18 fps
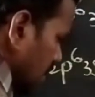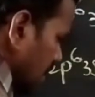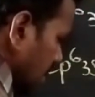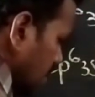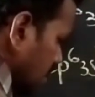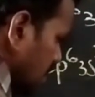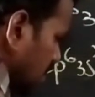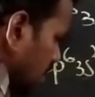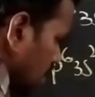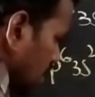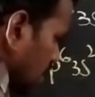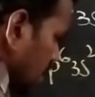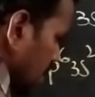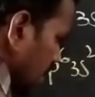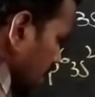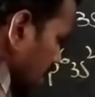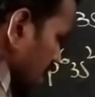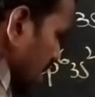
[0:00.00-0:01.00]
is
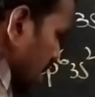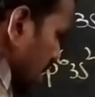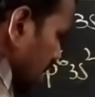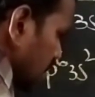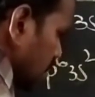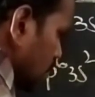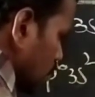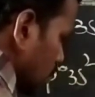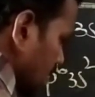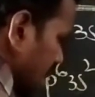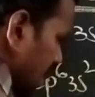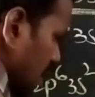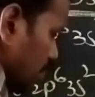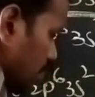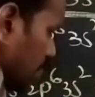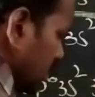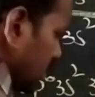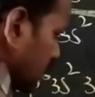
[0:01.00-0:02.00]
ns2,
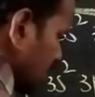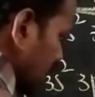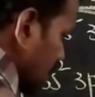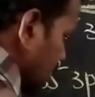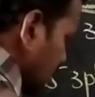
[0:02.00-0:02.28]
np6